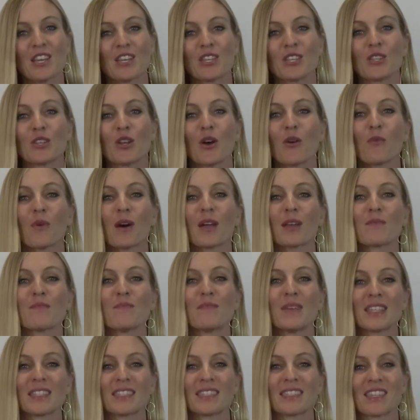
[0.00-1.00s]
You don't want to
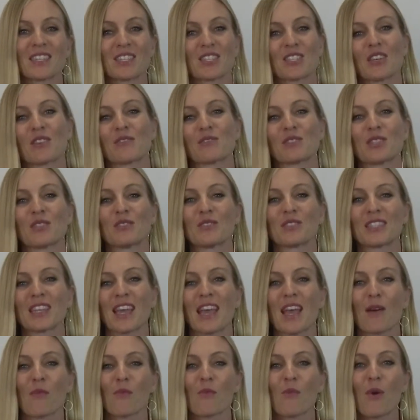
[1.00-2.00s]
miss this show
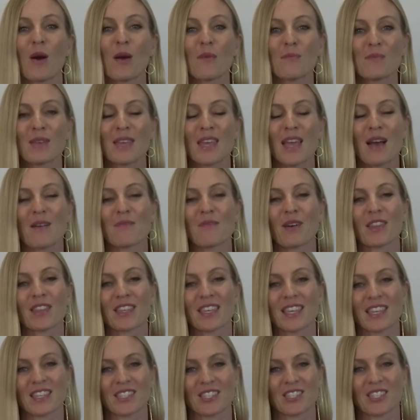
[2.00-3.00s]
Tuesday at 1 p.m. on the
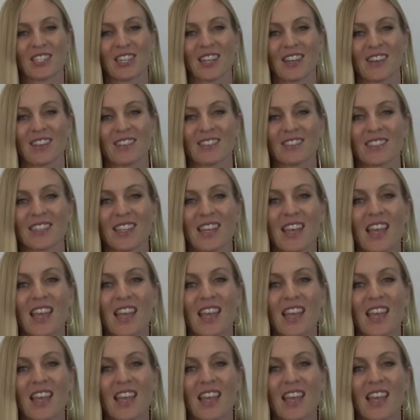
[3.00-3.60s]
Kids Channel.